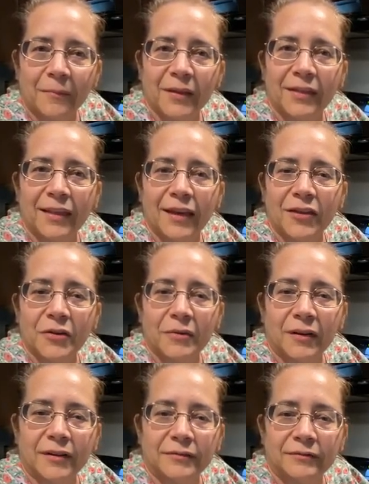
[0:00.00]
But thank you
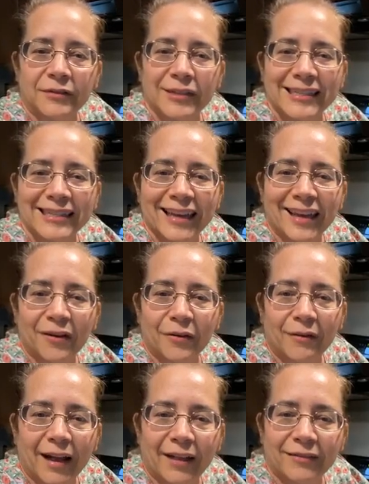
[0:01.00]
all for sticking
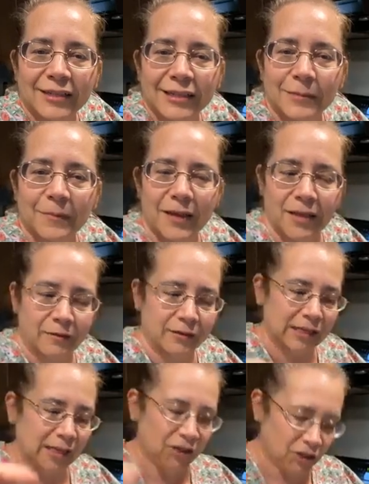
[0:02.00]
around despite
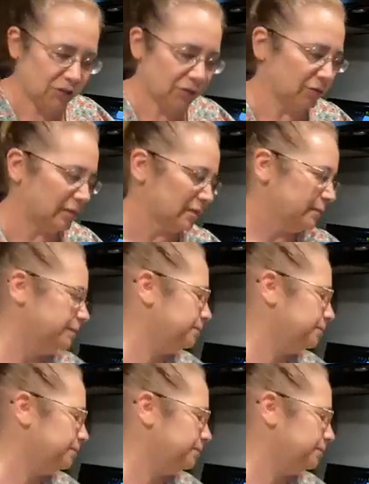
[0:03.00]
those issues.